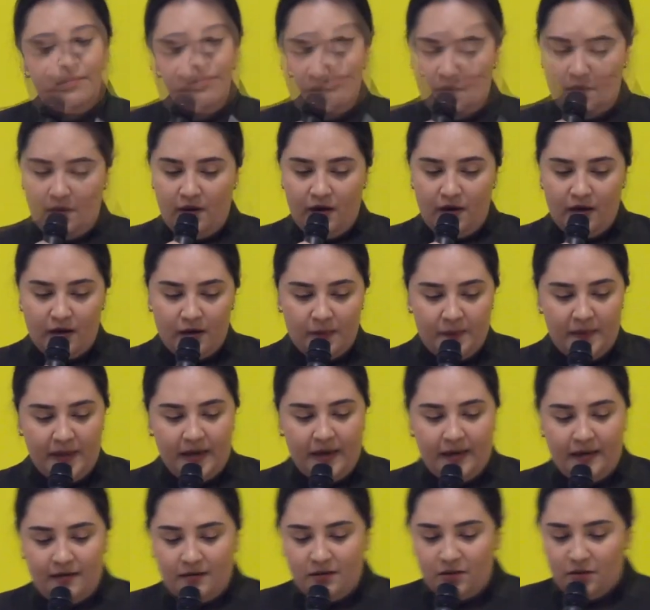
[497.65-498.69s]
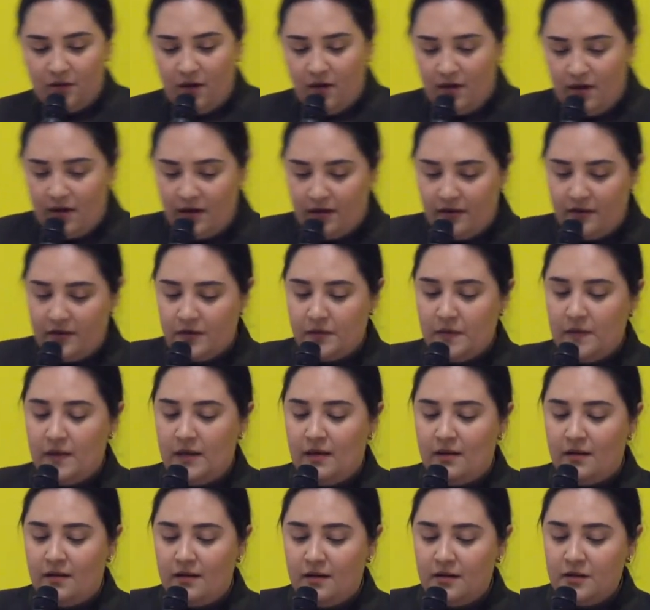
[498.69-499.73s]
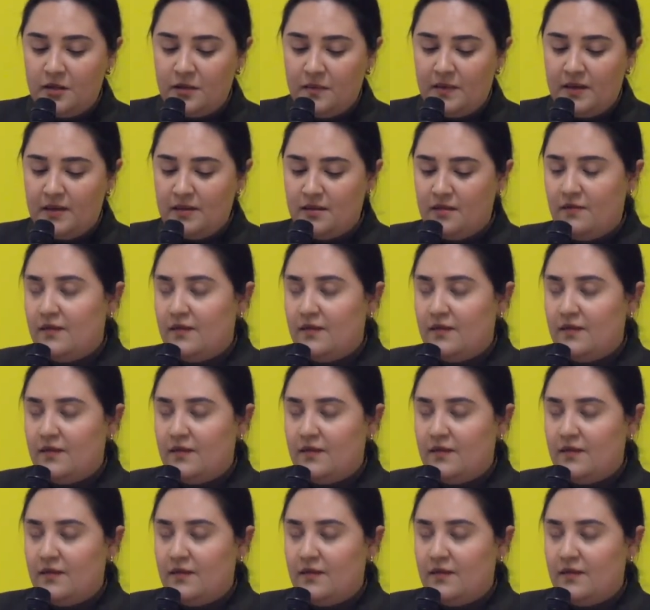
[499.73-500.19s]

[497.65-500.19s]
Oonark began drawing through the encouragement